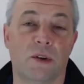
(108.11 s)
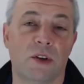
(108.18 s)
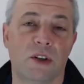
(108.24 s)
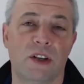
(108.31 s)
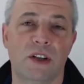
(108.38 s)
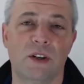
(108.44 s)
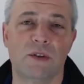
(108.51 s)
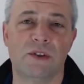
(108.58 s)

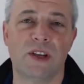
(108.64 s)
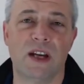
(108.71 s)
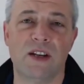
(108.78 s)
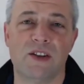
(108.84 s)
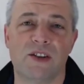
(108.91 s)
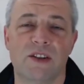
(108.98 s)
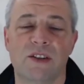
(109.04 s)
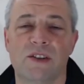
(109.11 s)
good used
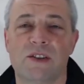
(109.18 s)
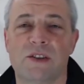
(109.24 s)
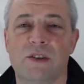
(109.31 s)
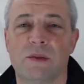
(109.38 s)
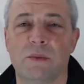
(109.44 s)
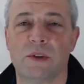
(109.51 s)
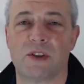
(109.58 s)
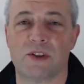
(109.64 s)

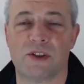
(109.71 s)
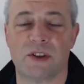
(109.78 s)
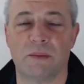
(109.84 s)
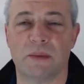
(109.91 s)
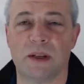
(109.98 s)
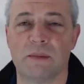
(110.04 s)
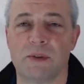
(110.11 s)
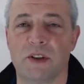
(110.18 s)
engines, which are
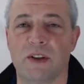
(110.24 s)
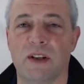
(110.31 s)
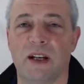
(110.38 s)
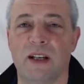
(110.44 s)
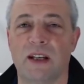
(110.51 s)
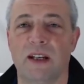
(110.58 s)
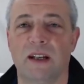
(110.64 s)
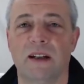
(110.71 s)
sometimes a good
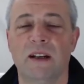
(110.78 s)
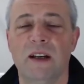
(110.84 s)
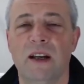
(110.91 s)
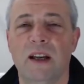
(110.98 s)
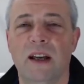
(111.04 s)
idea.